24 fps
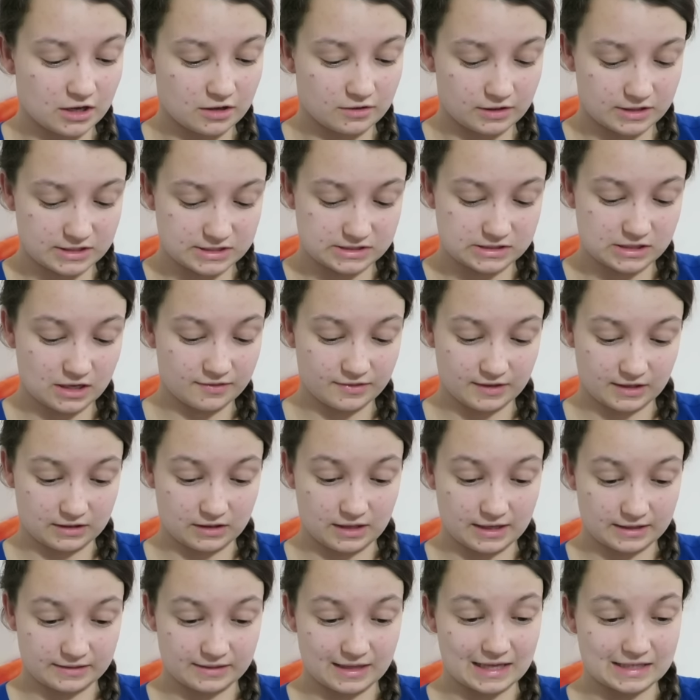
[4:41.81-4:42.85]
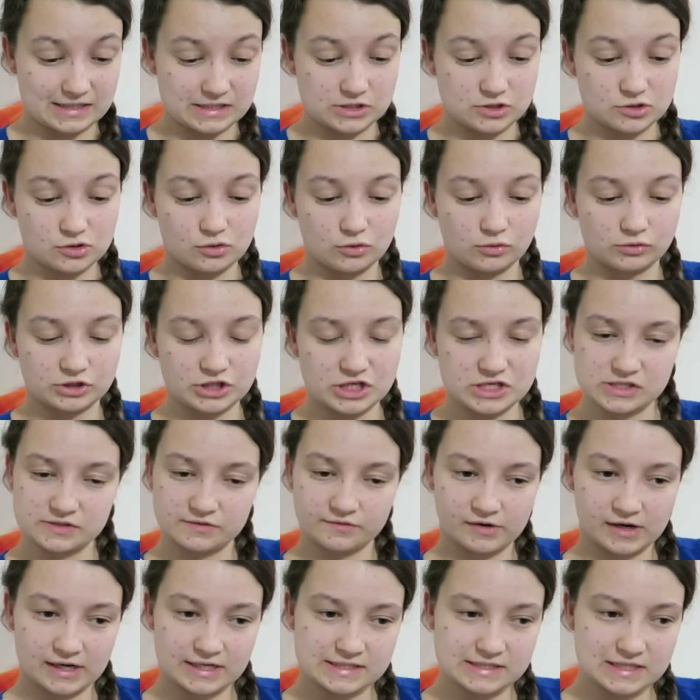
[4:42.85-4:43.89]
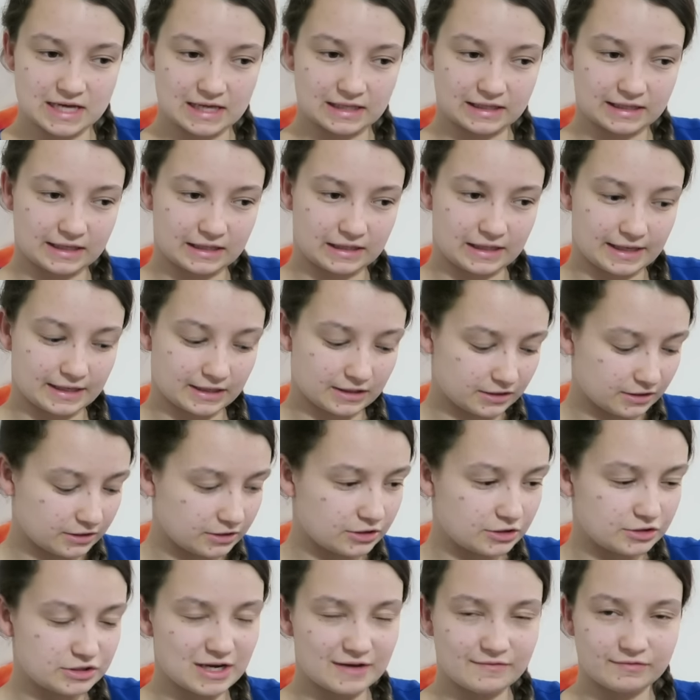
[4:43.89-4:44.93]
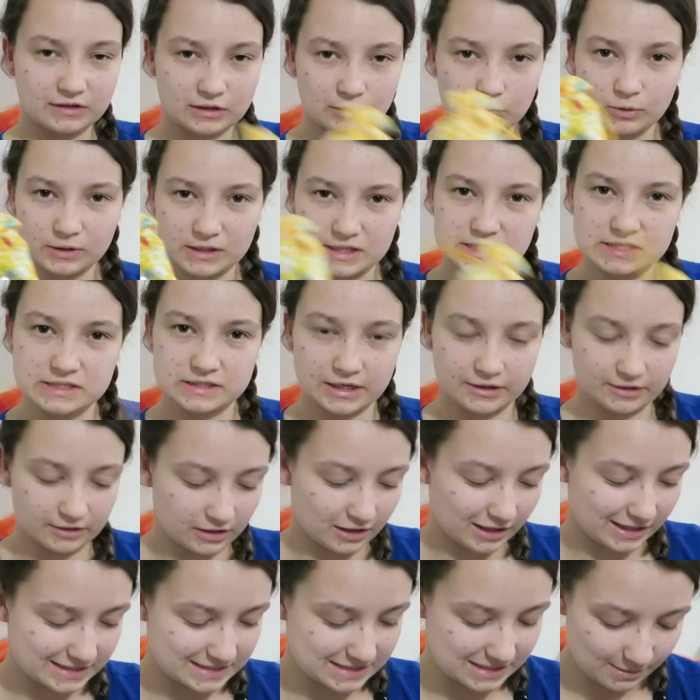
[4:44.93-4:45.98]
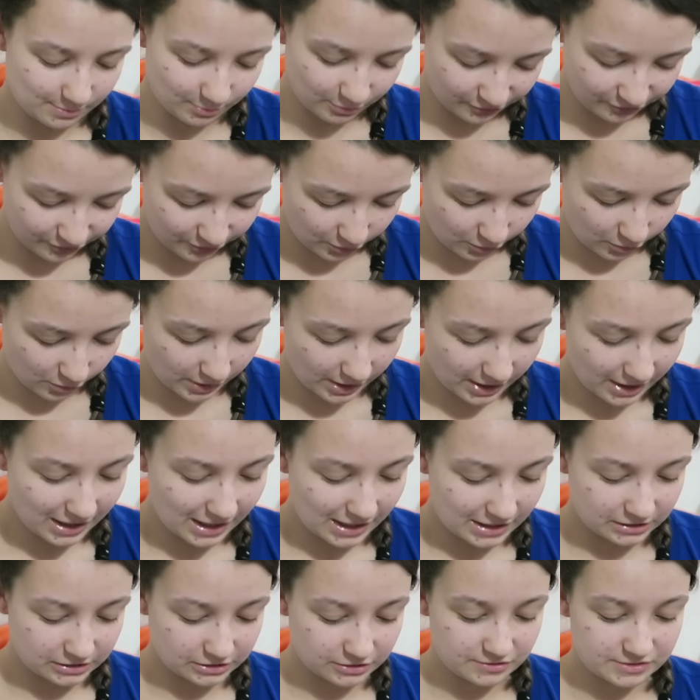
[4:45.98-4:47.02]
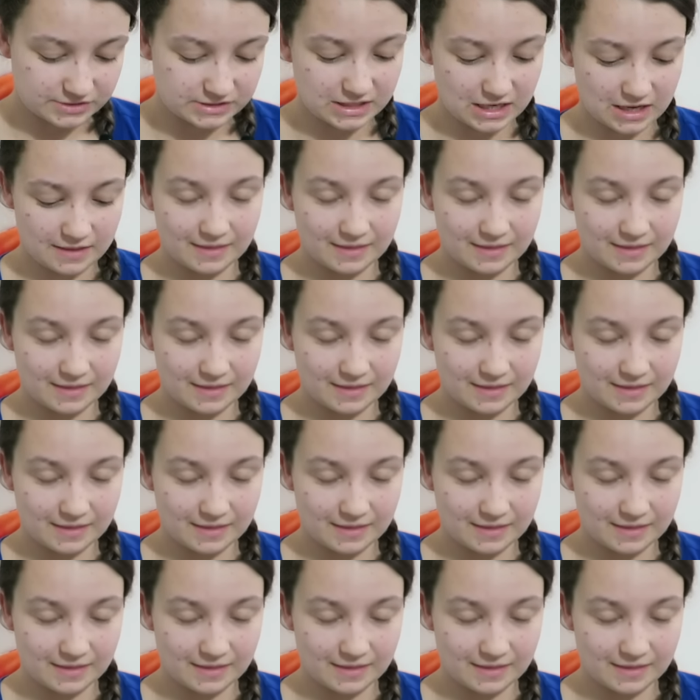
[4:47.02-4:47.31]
It's nothing like that at all. Just very slightly, like, you definitely want to sterilize it before you use it.